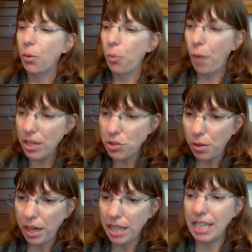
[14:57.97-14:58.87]
weight
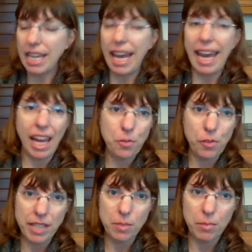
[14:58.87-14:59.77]
training, and
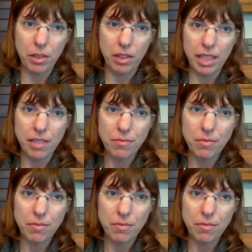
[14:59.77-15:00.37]
flexibility.